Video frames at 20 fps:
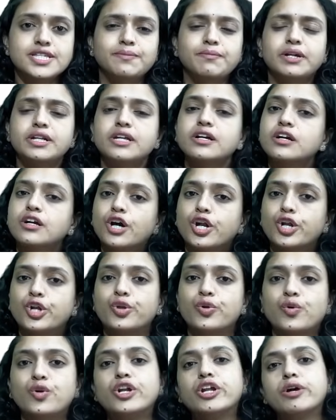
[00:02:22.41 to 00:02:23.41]
but a
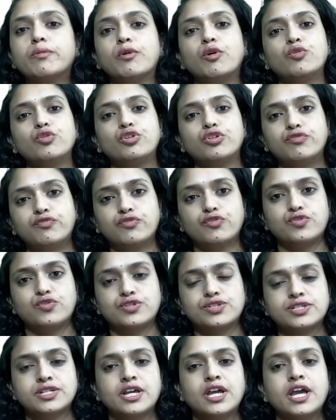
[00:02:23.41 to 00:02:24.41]
controlled amount of force.